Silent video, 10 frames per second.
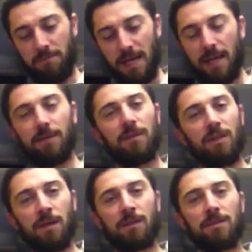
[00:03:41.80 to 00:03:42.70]
men
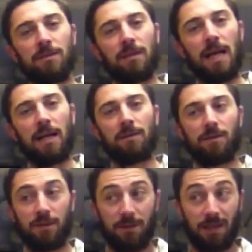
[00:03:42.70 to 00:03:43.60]
younger than that
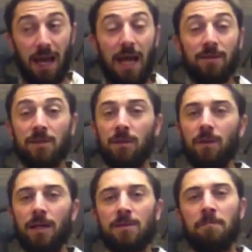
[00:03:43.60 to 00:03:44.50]
can still
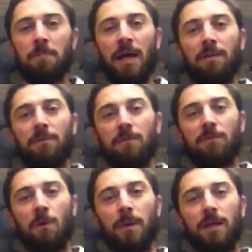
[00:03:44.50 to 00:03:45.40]
get some benefit
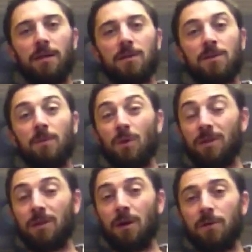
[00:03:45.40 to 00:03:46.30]
from it in a smaller
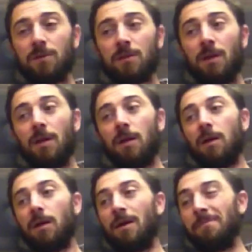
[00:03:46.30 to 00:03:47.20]
dose.
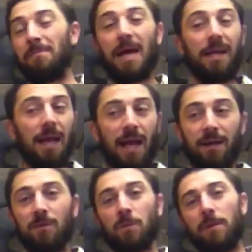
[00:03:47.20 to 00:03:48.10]
Uh, men
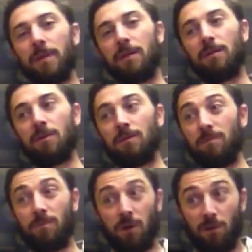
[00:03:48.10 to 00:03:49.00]
and women
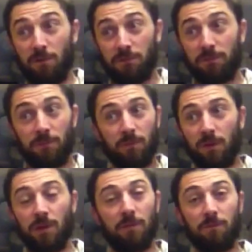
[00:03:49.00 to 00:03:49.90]
of
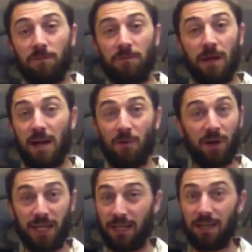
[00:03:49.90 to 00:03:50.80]

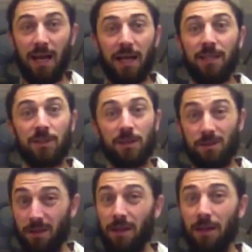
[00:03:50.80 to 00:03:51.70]
varying ages,
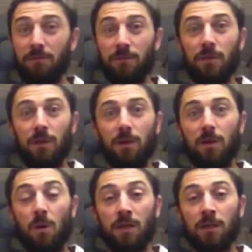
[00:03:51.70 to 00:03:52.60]
and even, you know,
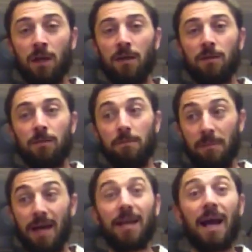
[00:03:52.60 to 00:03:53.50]
quite young
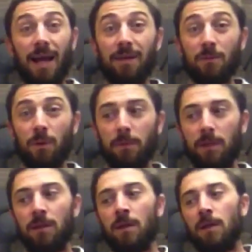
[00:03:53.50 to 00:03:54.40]
men and women